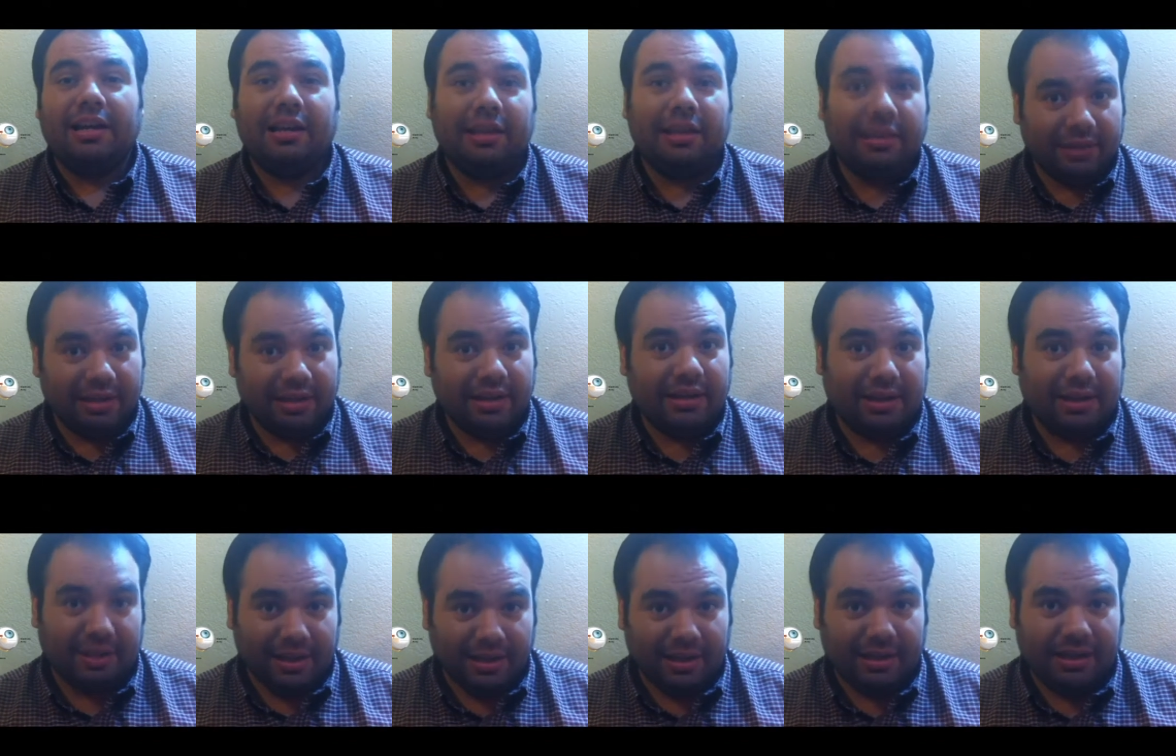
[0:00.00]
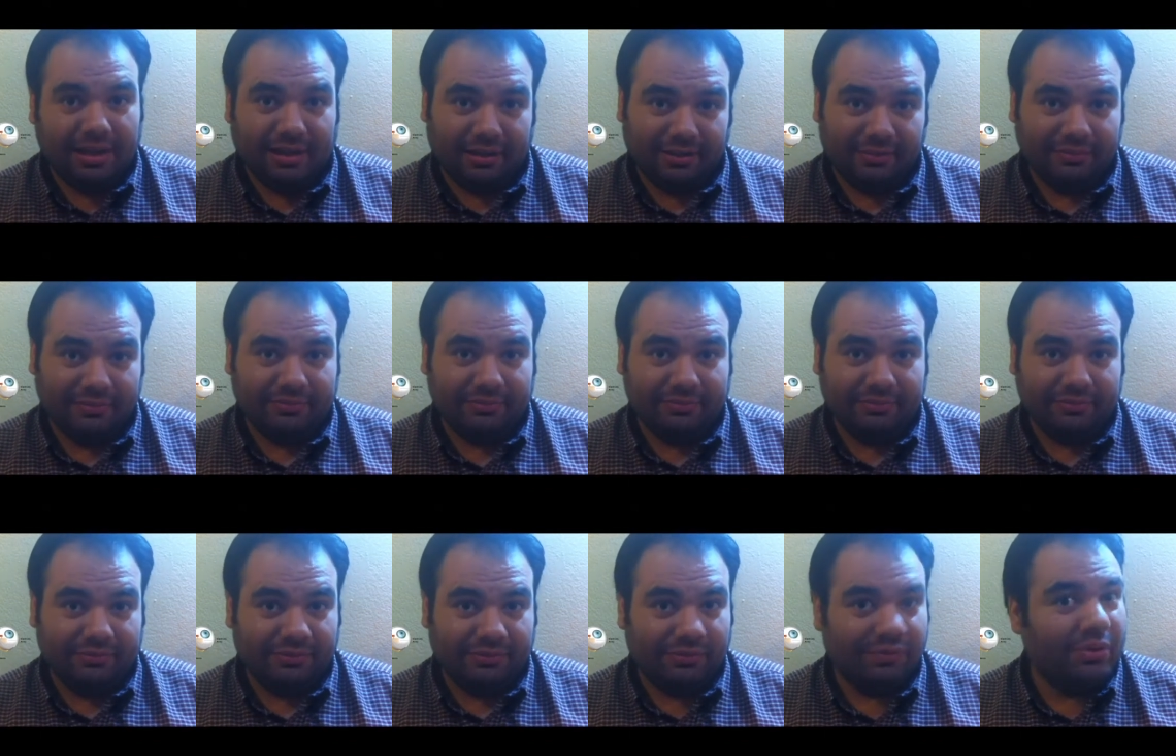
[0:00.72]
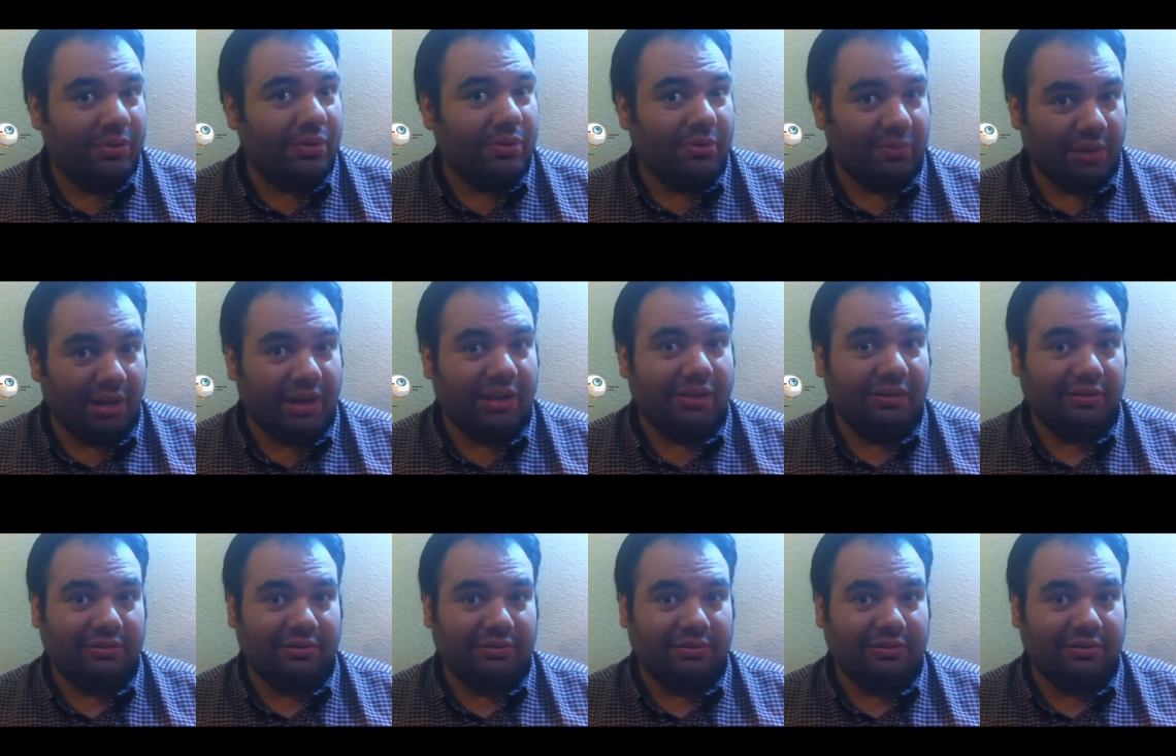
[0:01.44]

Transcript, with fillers: he's gonna need it for real.